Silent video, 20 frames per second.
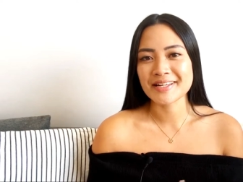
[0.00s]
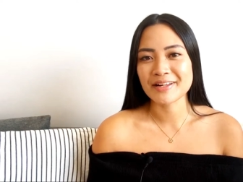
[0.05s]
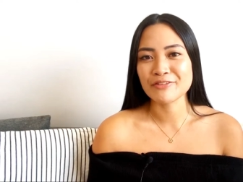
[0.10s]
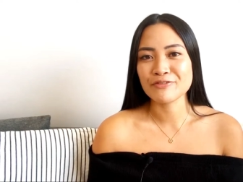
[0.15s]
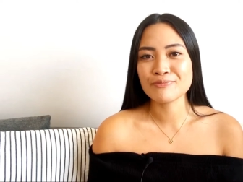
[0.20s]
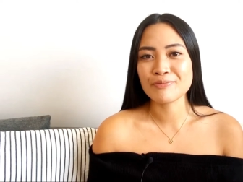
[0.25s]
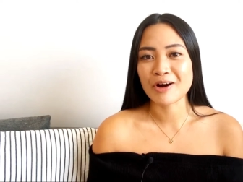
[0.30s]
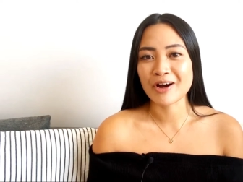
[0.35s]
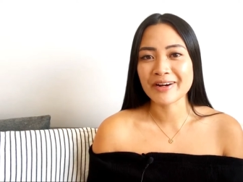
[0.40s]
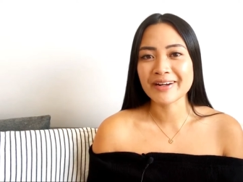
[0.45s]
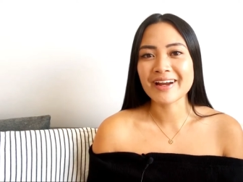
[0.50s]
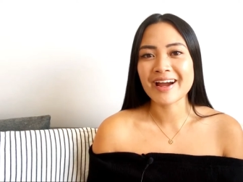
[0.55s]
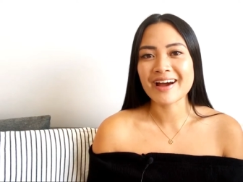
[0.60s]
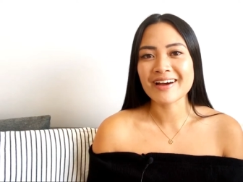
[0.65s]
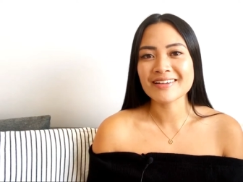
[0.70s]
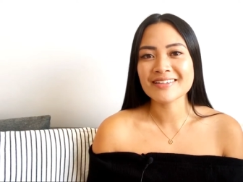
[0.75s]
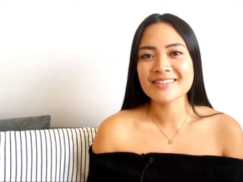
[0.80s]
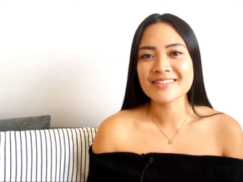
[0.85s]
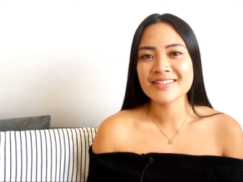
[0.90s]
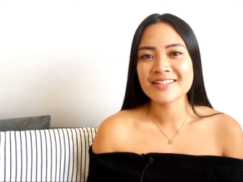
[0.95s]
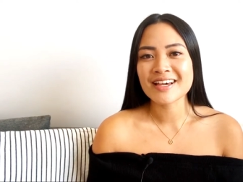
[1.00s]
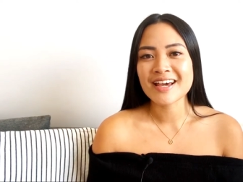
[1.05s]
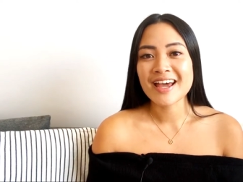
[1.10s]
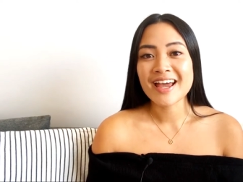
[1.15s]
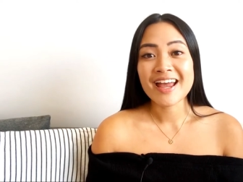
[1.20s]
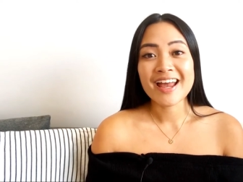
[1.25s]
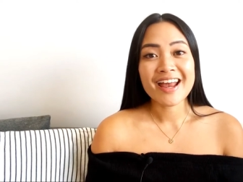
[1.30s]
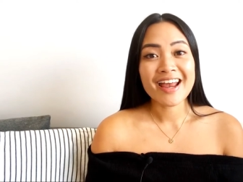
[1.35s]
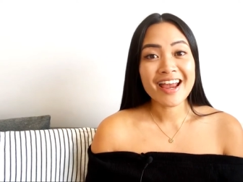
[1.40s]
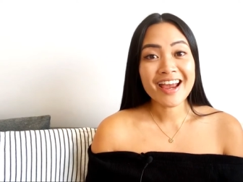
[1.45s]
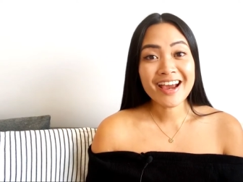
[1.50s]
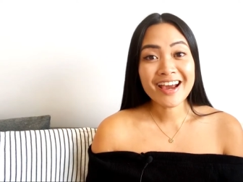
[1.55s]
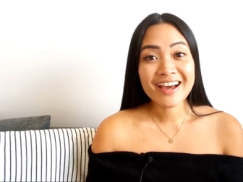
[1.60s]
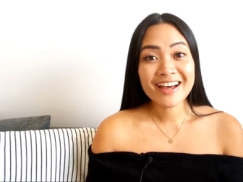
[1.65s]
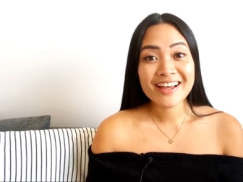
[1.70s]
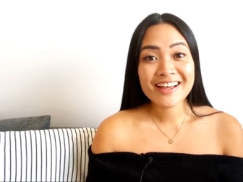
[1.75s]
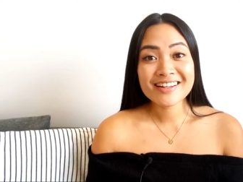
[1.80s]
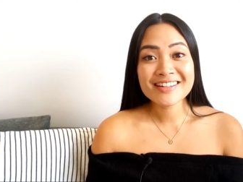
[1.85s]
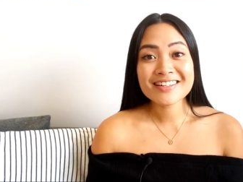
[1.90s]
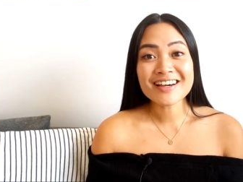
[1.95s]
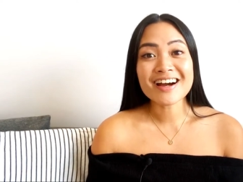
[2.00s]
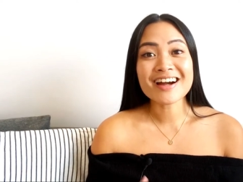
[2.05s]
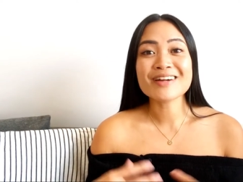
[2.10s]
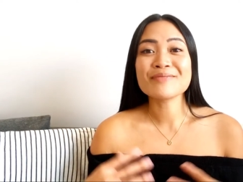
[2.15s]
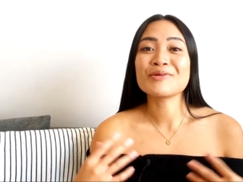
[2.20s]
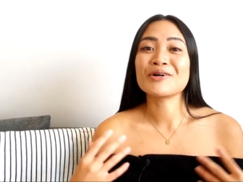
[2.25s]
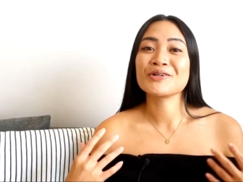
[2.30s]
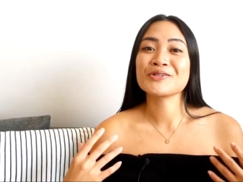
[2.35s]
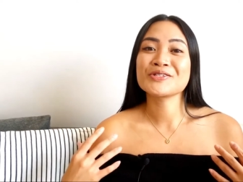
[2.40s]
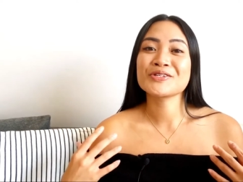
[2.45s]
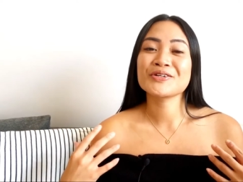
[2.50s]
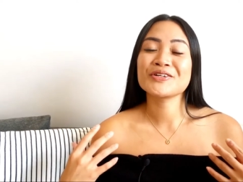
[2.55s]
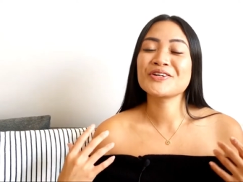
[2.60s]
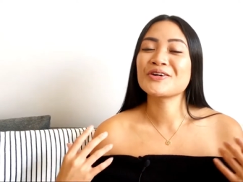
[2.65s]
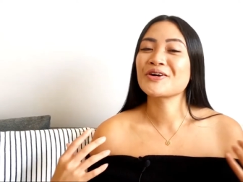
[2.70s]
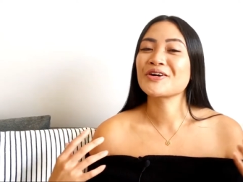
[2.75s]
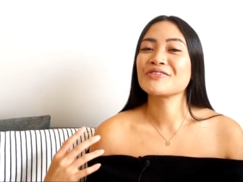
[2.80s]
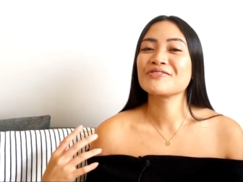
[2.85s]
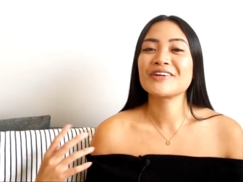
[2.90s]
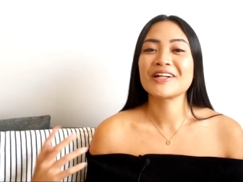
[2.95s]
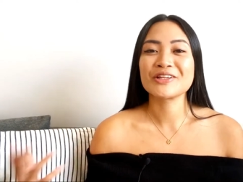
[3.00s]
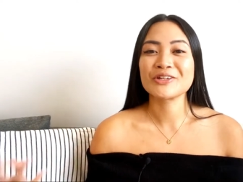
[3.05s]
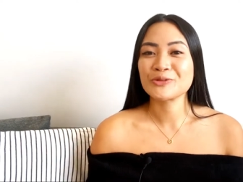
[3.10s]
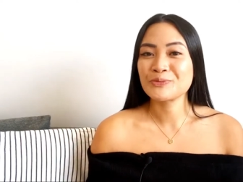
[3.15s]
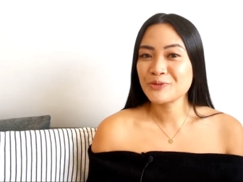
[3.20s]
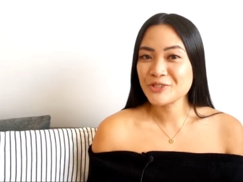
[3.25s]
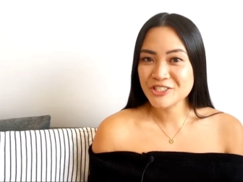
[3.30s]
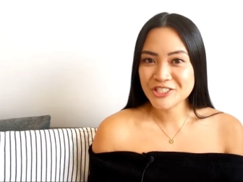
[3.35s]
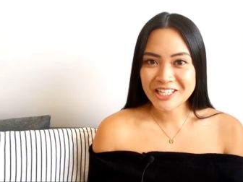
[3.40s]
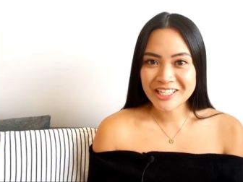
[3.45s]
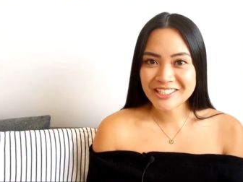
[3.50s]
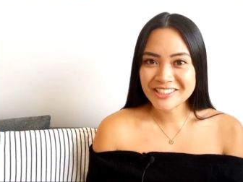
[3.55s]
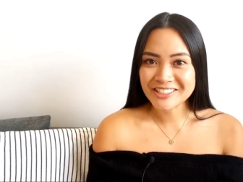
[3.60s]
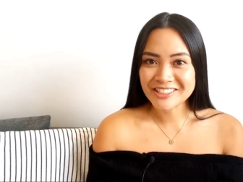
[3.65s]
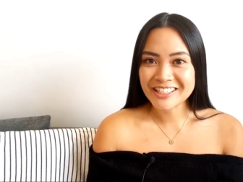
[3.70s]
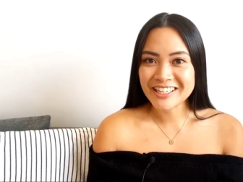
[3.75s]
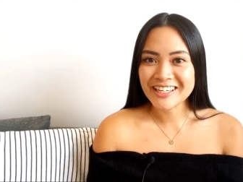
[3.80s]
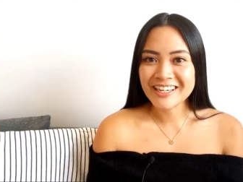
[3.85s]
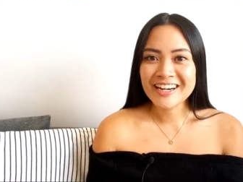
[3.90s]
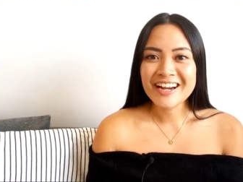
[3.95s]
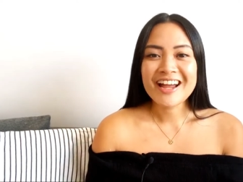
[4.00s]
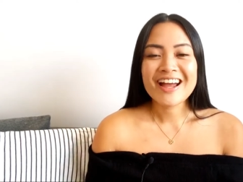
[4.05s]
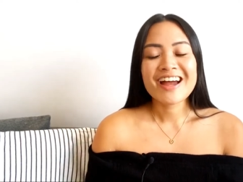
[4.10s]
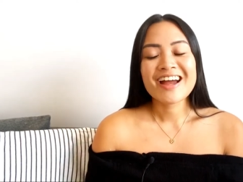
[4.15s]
Self podcast and I'm also your fellow projector.